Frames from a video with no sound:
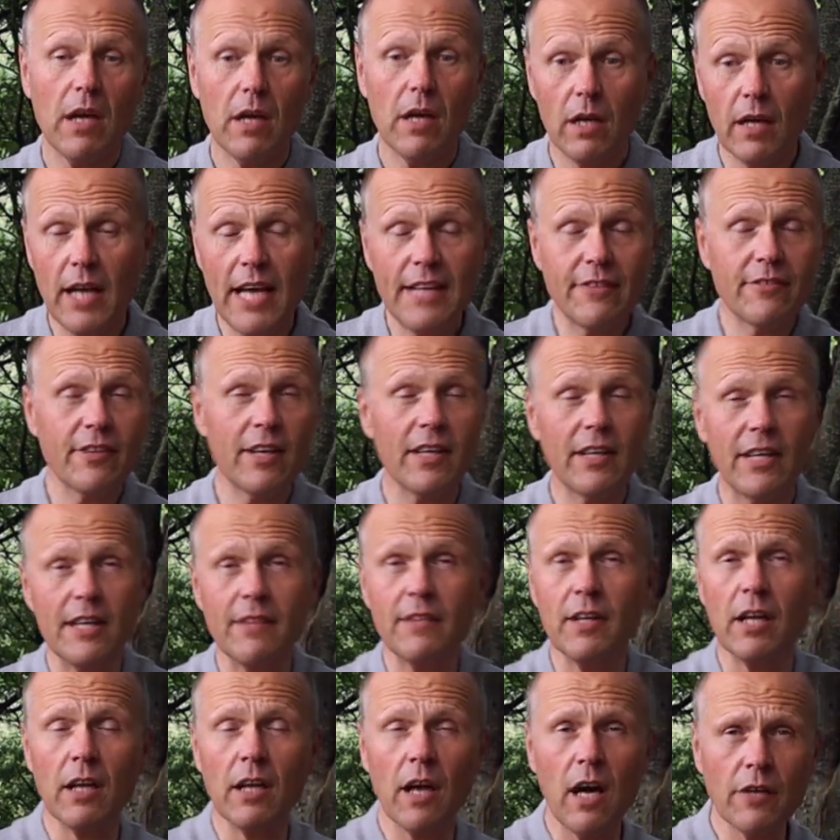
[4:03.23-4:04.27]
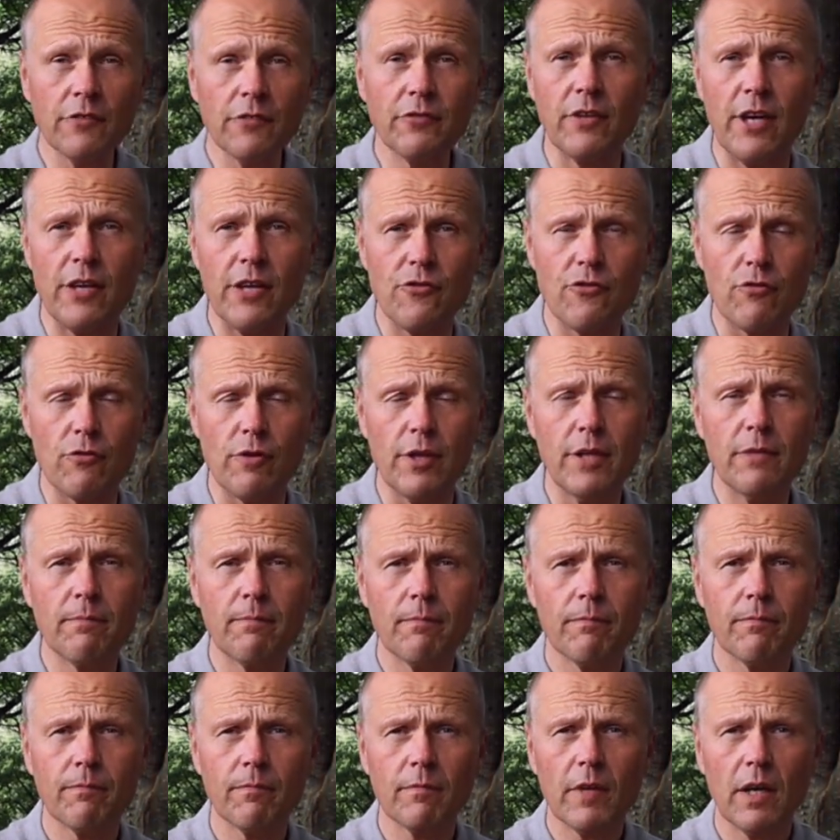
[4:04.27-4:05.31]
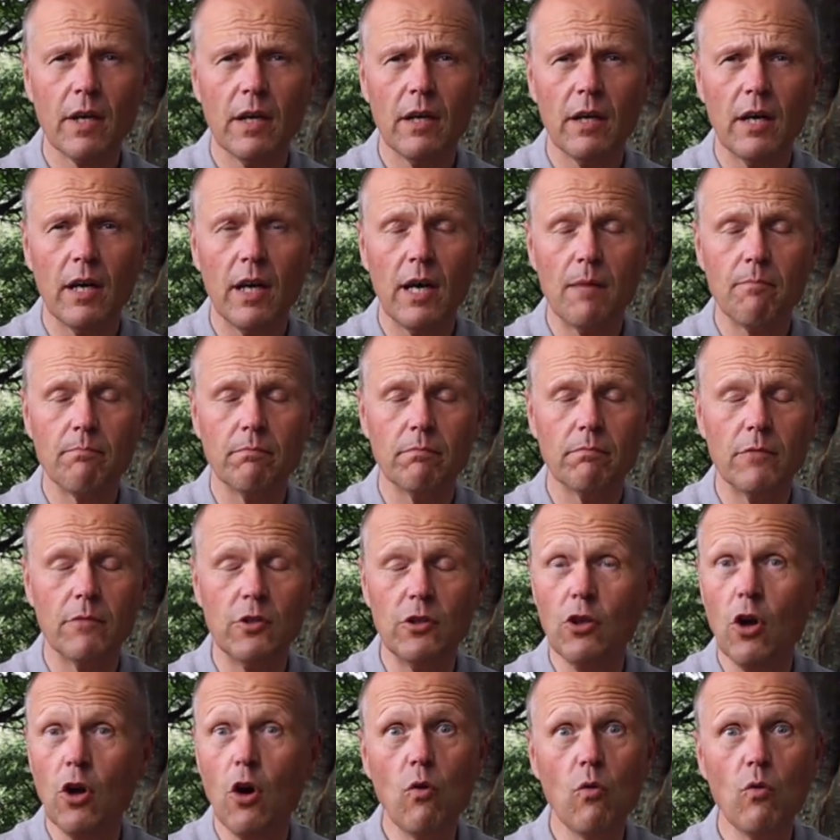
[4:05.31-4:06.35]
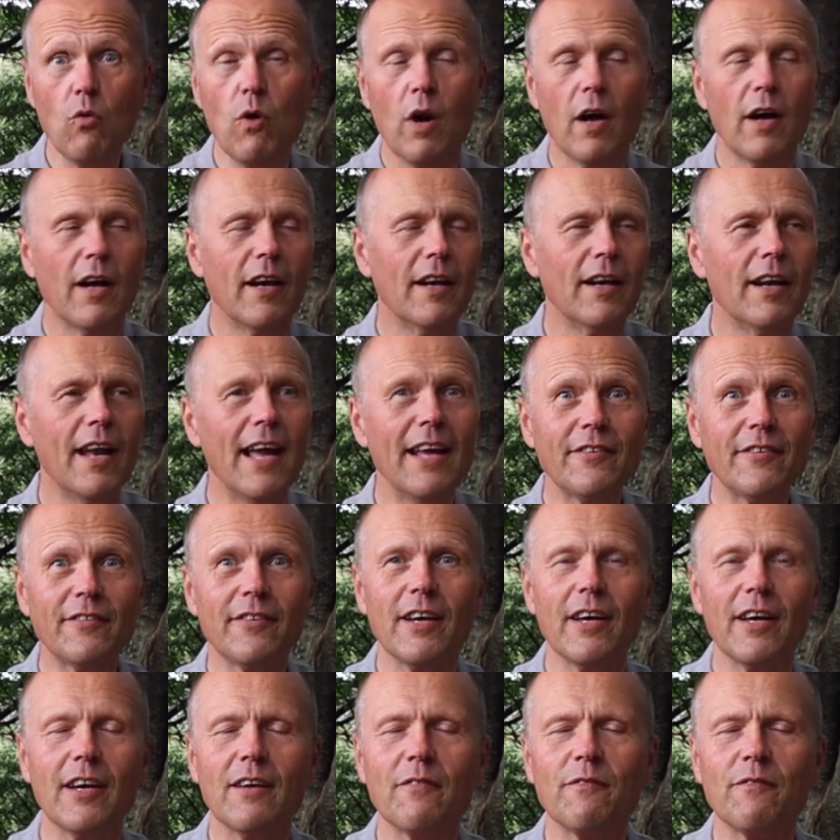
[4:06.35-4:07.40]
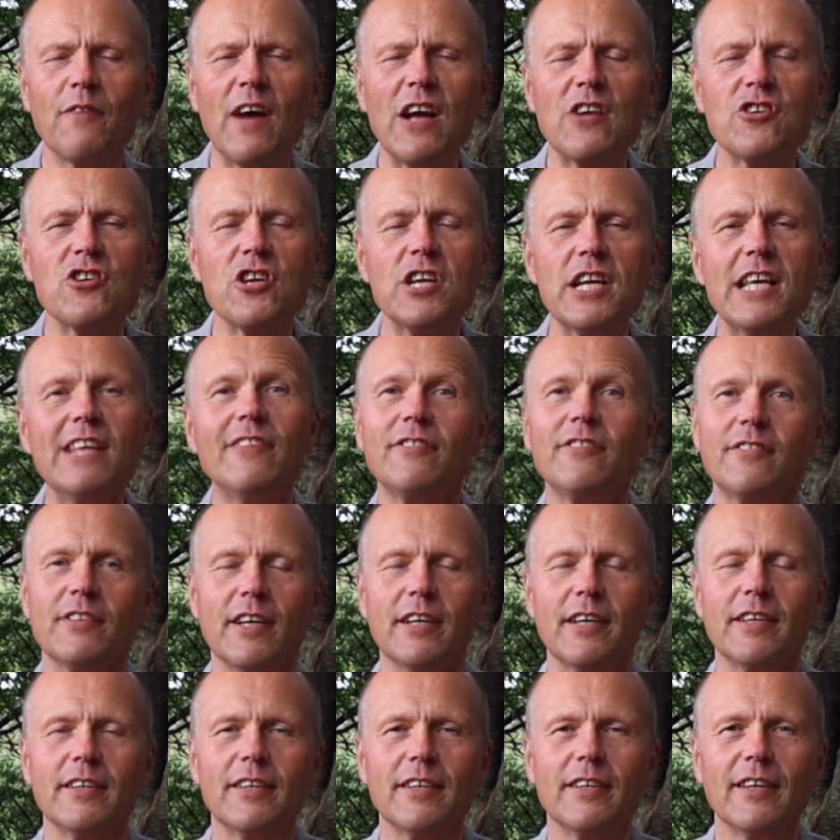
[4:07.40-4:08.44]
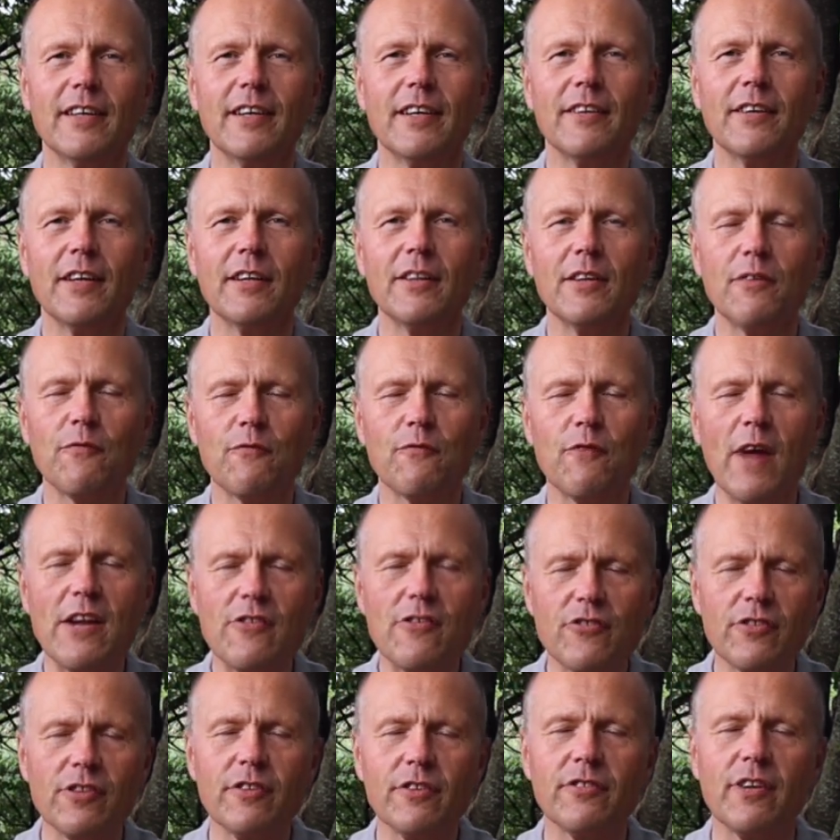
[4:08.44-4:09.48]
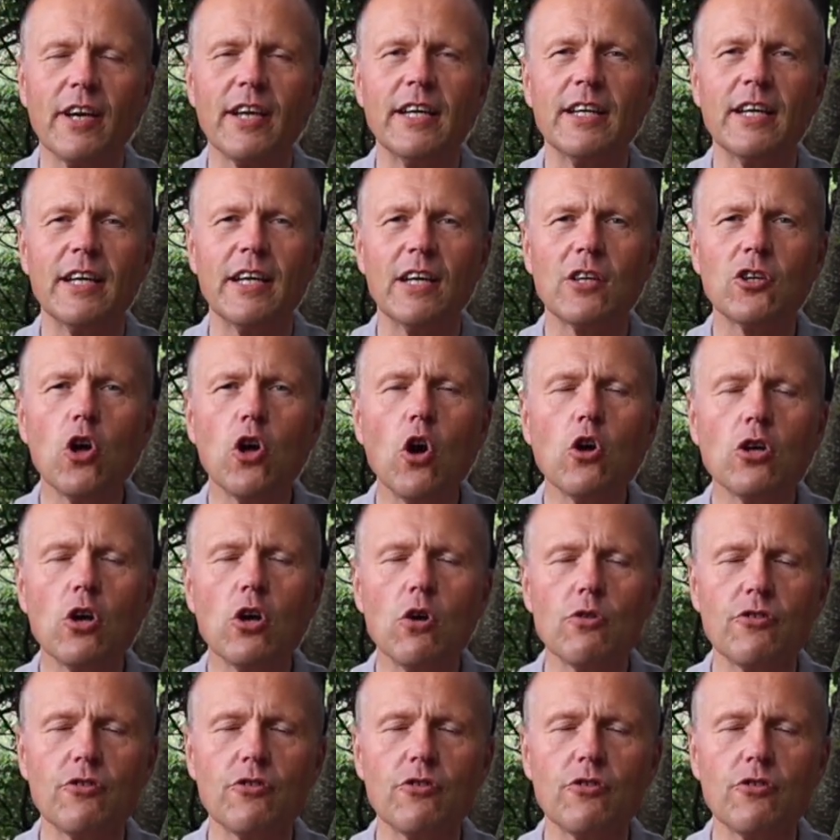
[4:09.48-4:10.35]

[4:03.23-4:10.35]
Later in the last century, no lesser fashionista than the French designer Coco